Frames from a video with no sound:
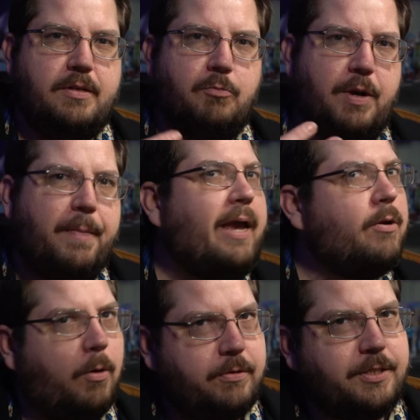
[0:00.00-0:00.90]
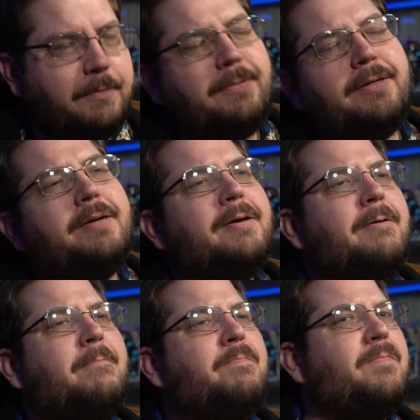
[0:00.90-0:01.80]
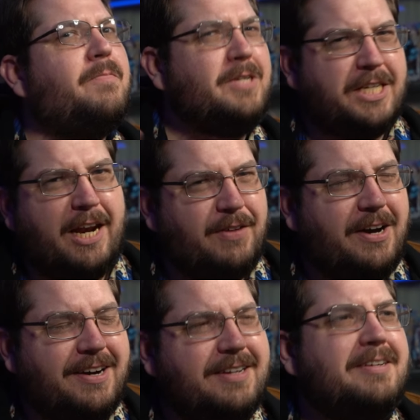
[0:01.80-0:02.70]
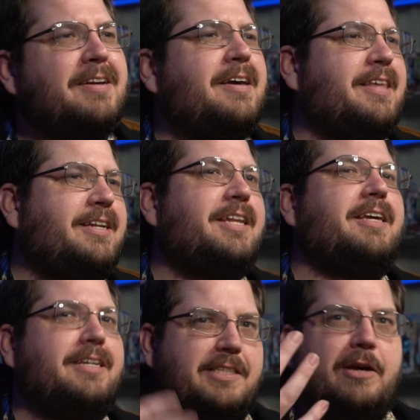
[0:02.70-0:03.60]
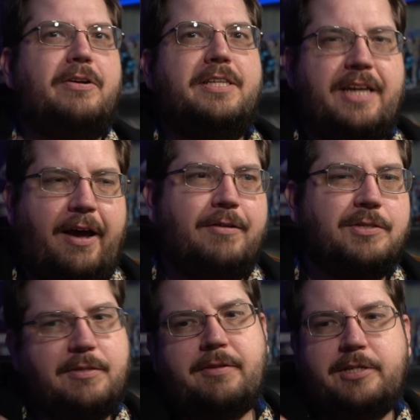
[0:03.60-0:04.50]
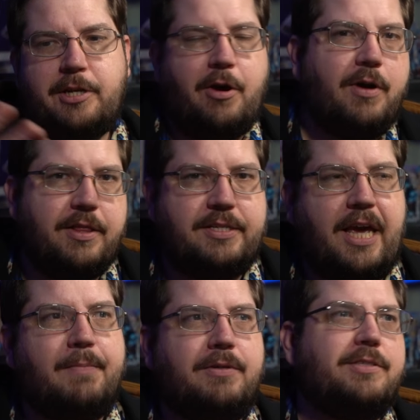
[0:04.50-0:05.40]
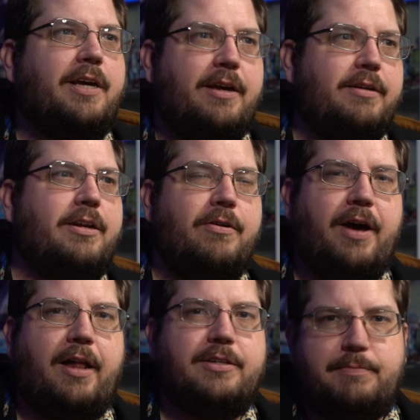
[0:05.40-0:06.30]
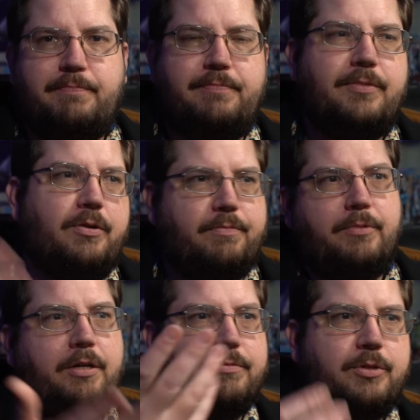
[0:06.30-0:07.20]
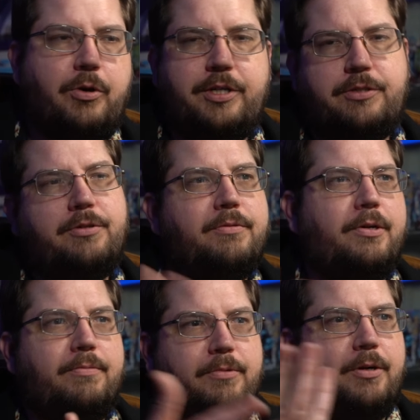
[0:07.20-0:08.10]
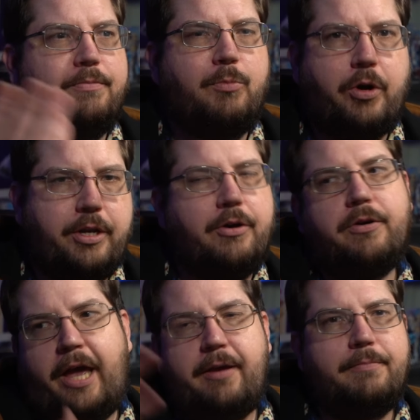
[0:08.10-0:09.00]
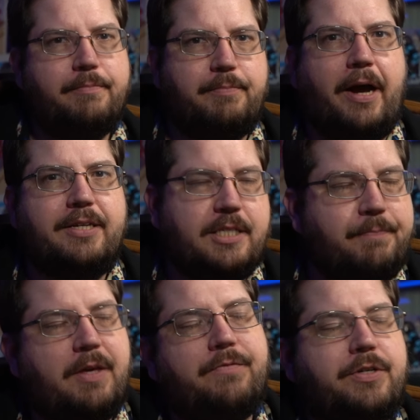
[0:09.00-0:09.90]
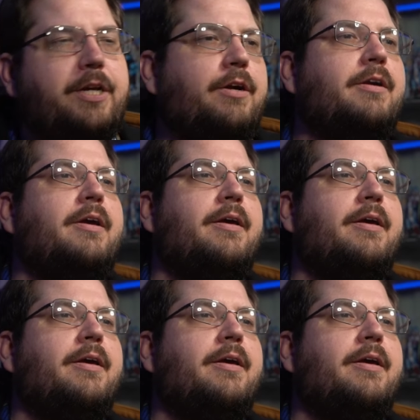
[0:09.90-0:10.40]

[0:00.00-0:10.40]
remain wholesome, which is kind of odd. The idea that, yes, they go to this house, there's a note on the table saying, you know, Alice, or, well, Kurisu or, or Morino, hey, buy something for dinner.